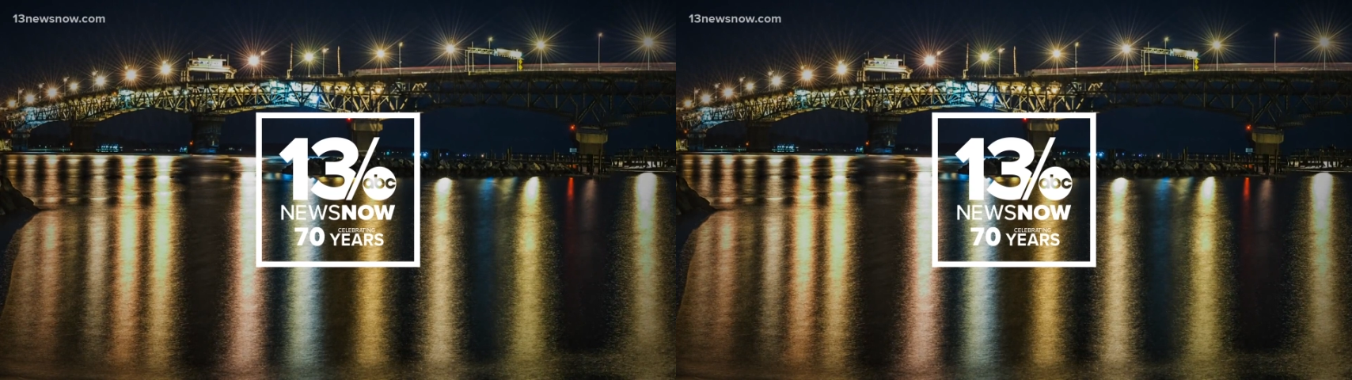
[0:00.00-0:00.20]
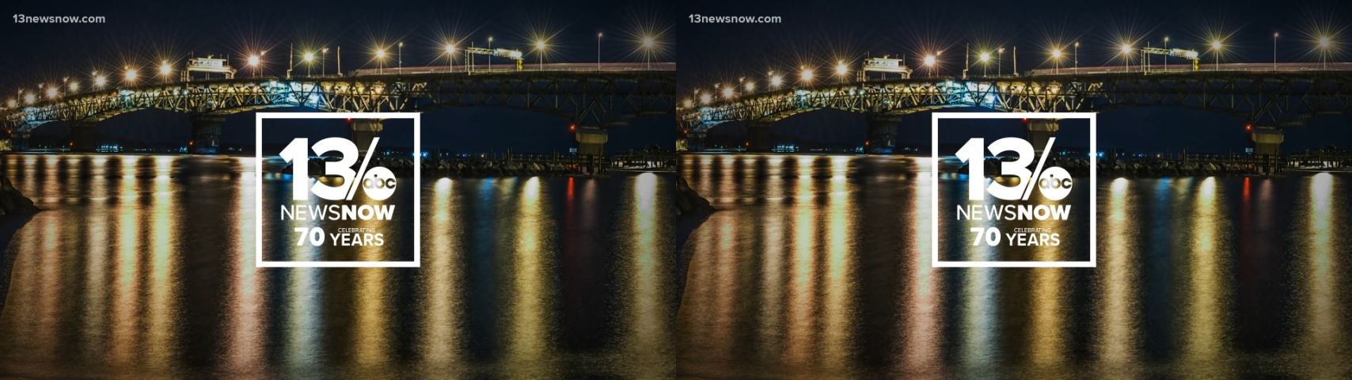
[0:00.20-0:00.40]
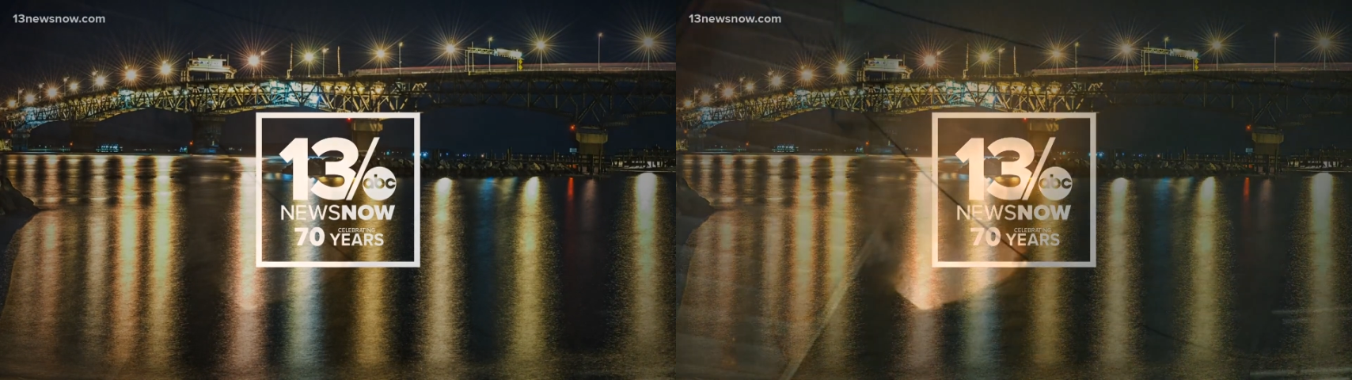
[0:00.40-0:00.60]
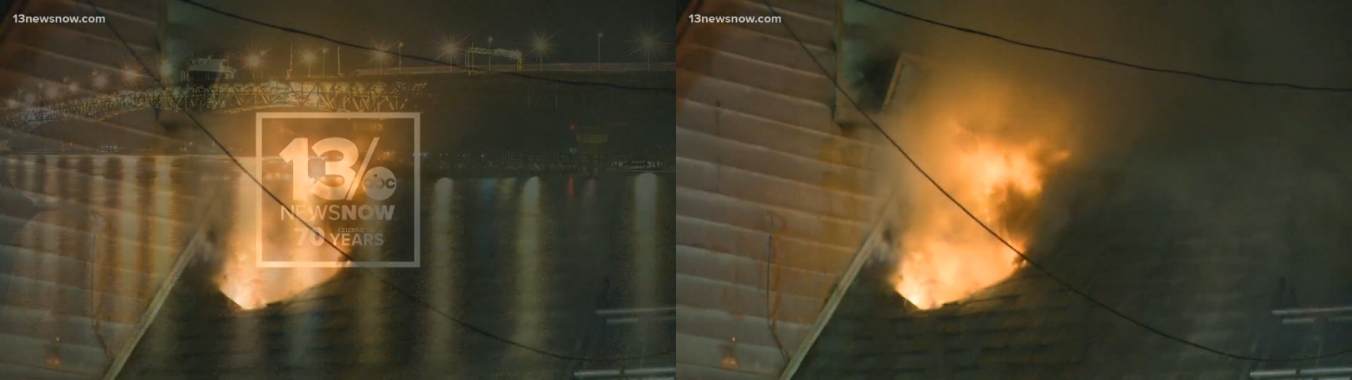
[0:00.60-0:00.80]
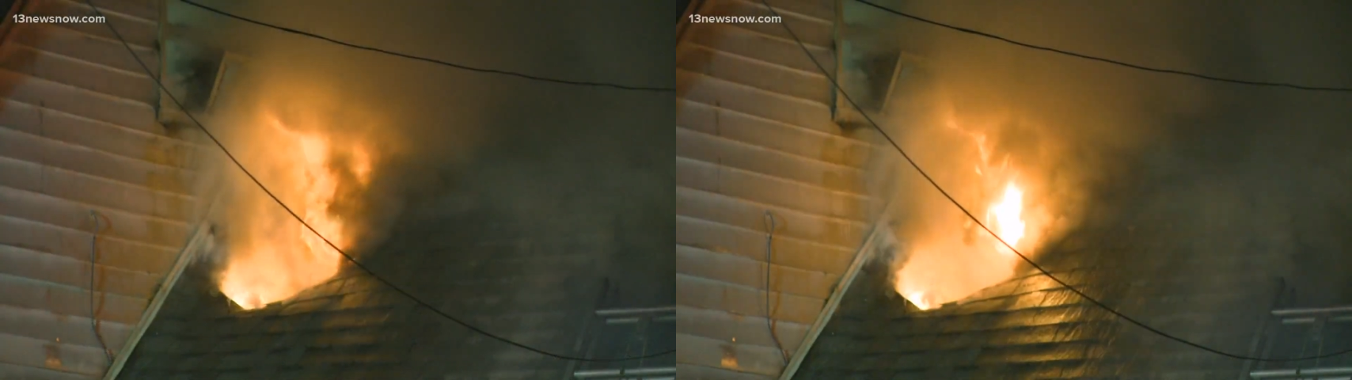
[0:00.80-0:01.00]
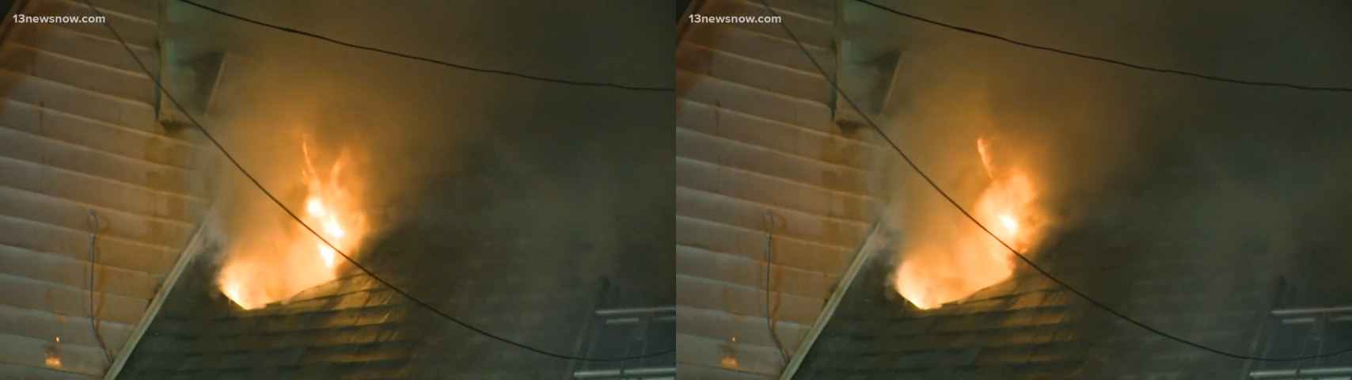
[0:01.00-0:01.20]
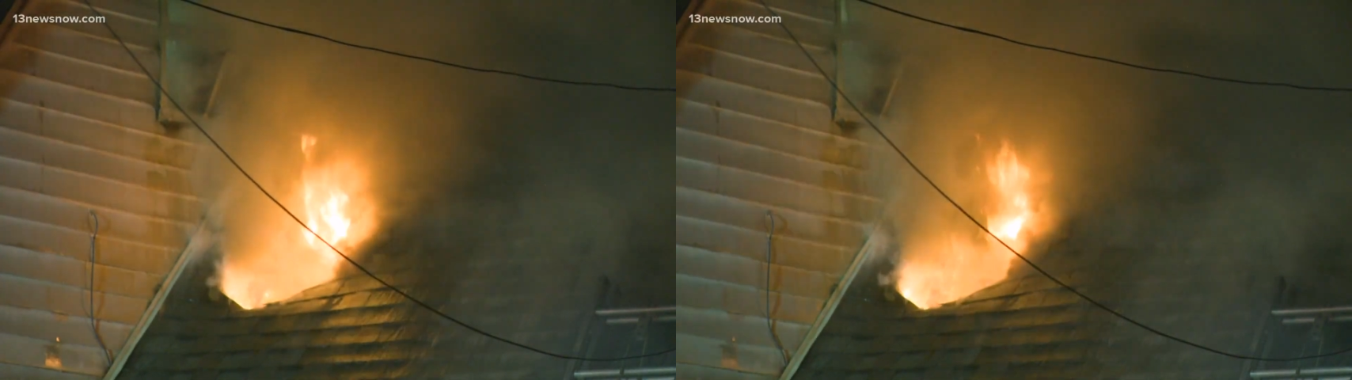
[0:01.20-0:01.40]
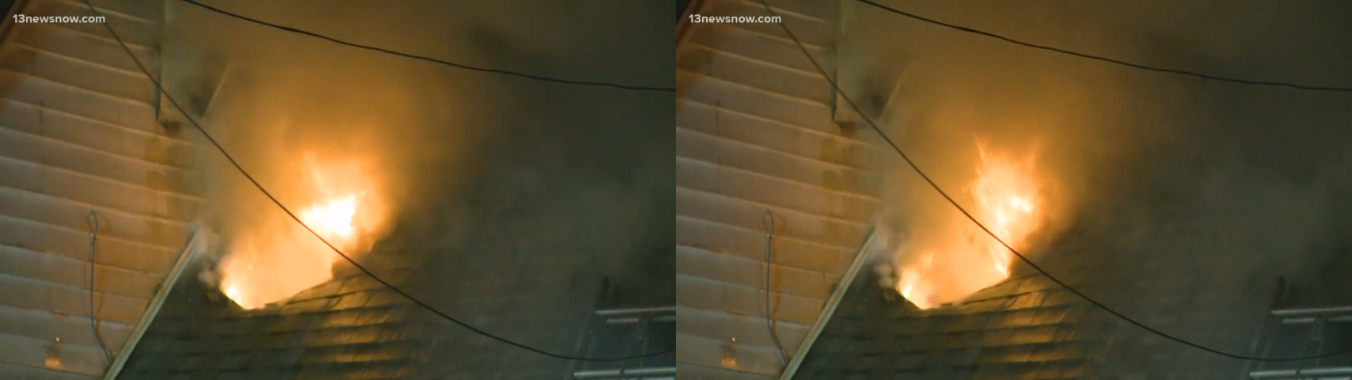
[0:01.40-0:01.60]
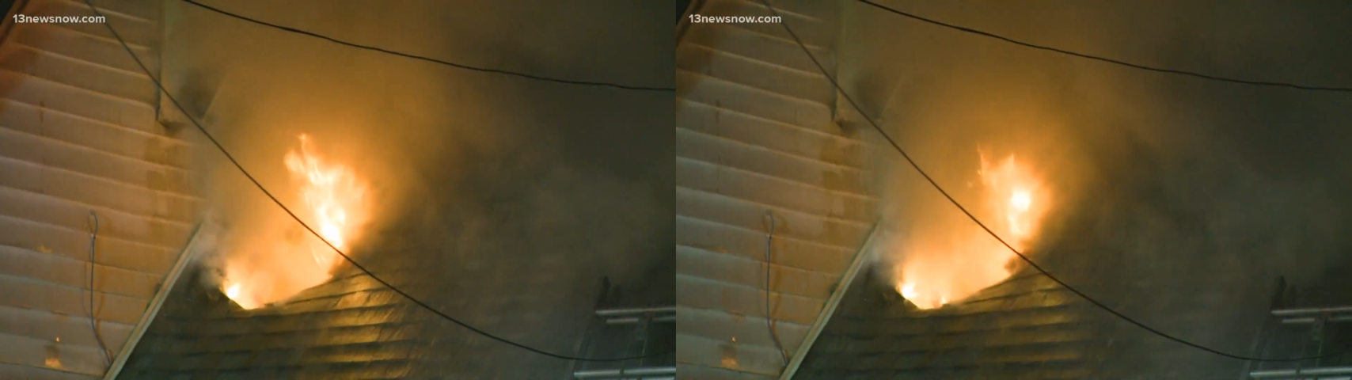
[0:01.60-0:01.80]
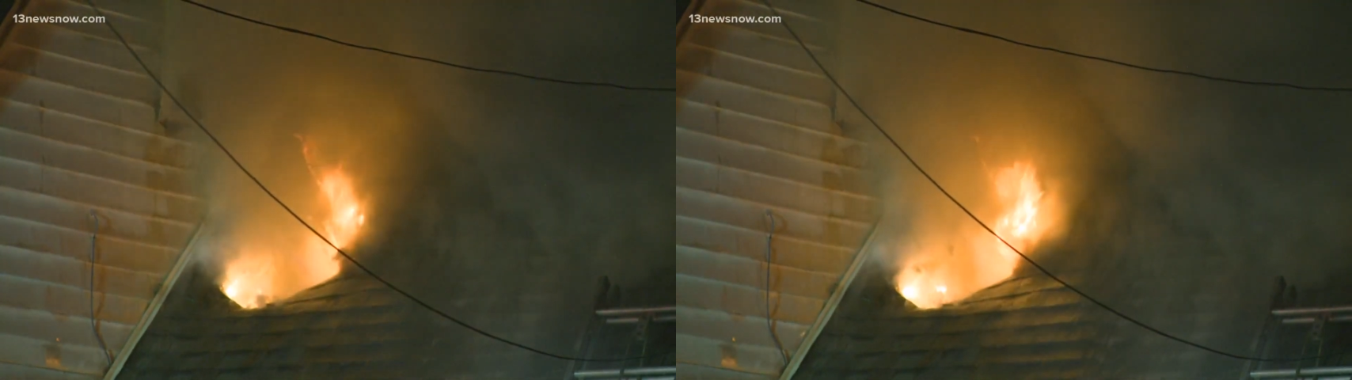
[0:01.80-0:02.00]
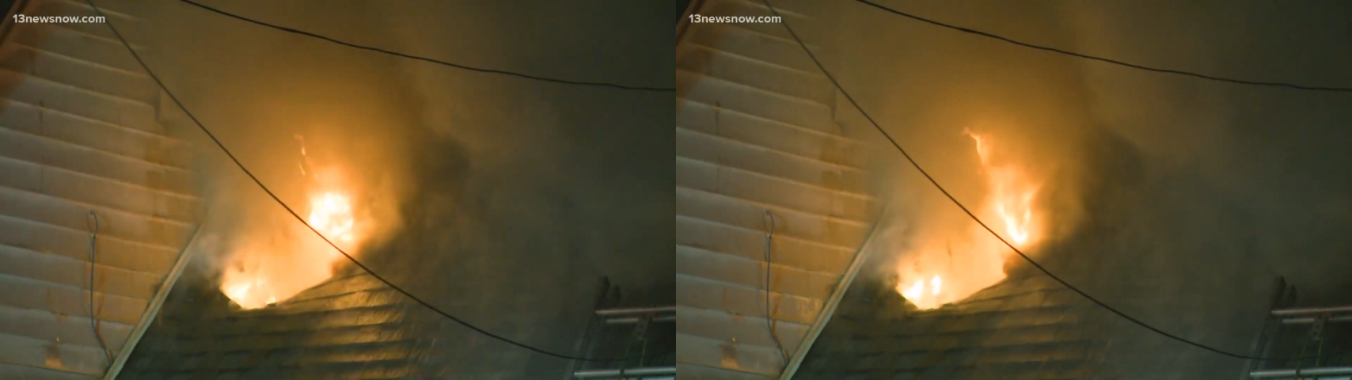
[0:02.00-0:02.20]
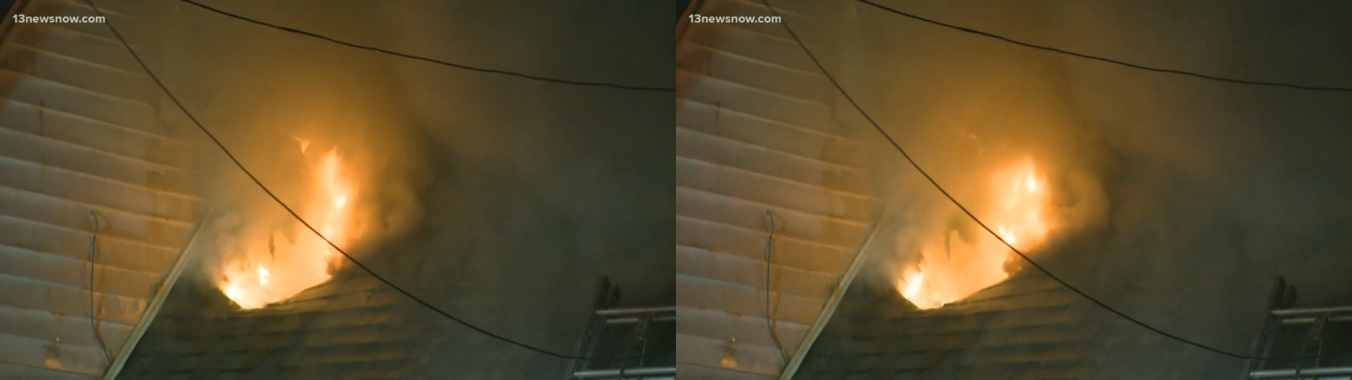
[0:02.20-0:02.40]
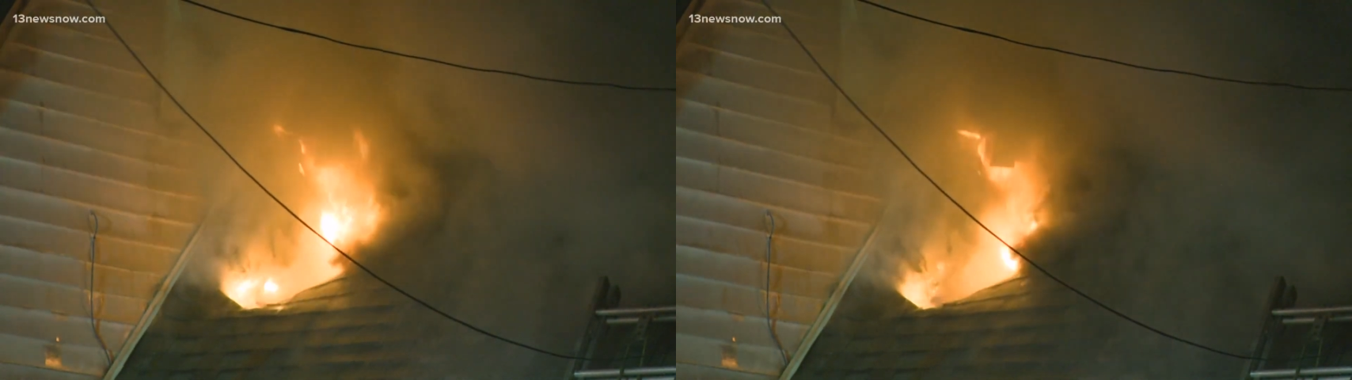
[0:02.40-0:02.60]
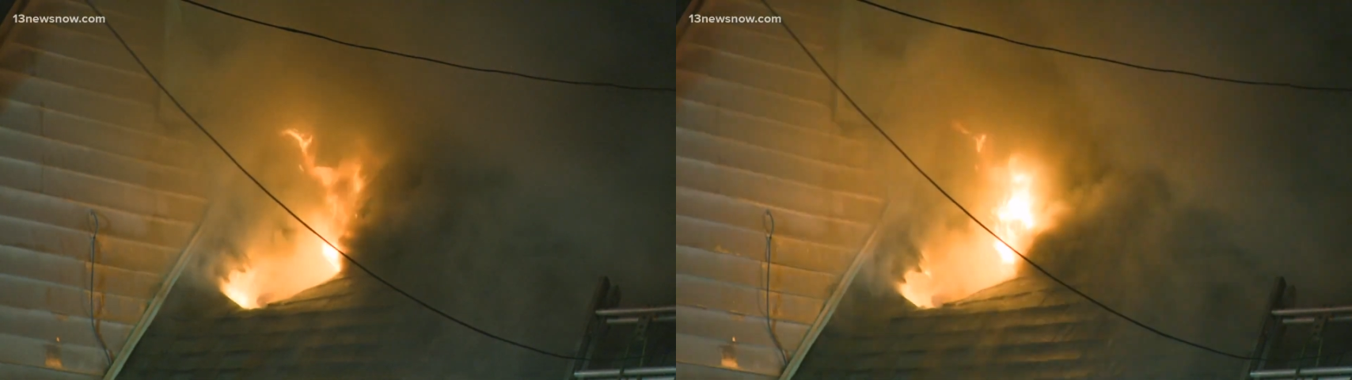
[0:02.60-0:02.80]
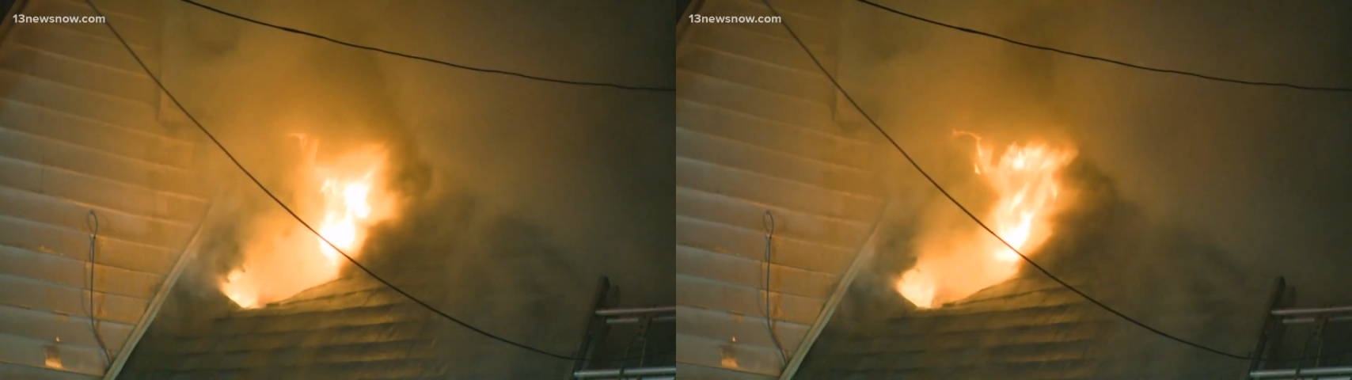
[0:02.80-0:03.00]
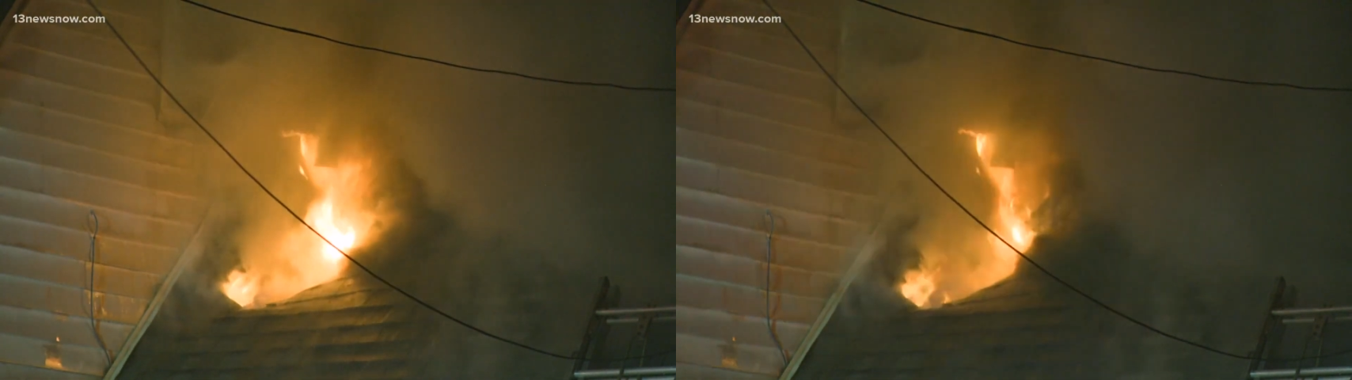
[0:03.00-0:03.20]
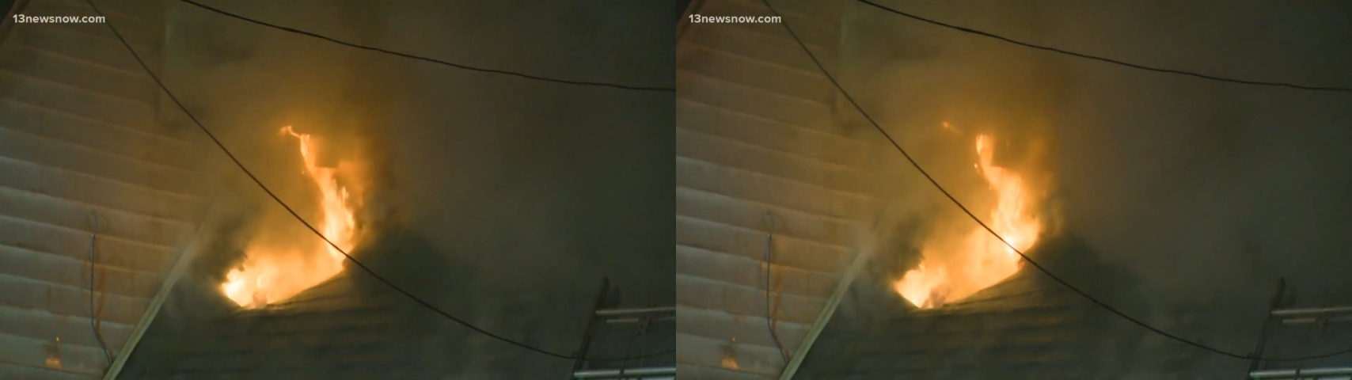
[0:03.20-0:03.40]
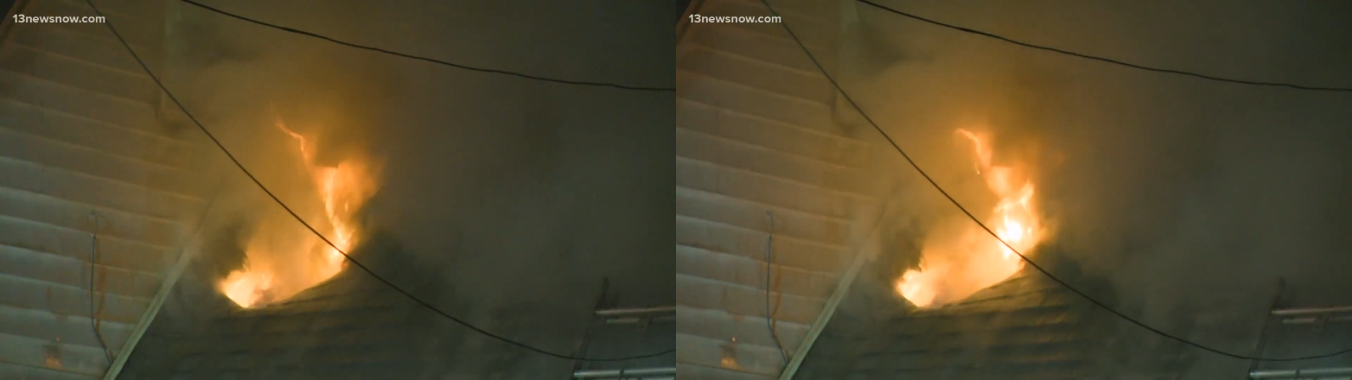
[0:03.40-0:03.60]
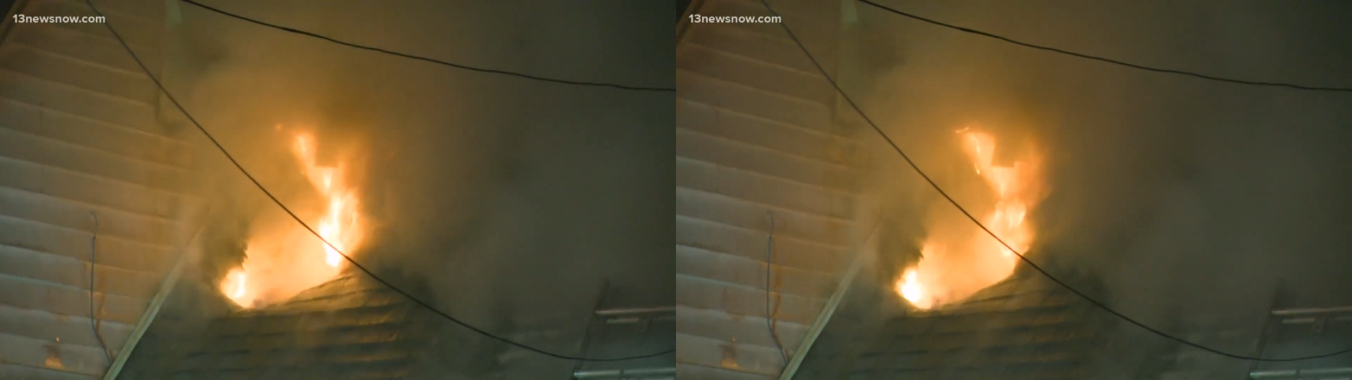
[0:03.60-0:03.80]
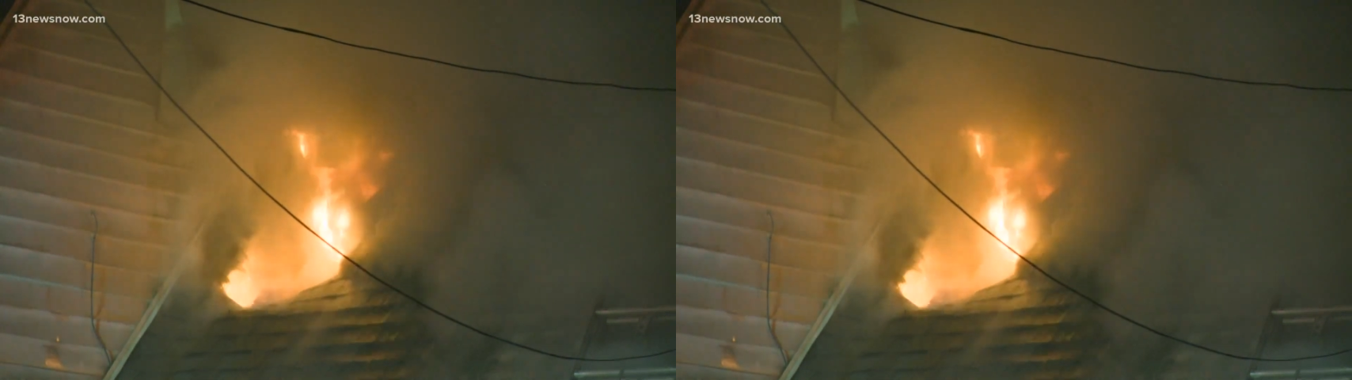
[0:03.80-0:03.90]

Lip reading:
(no speaker visible)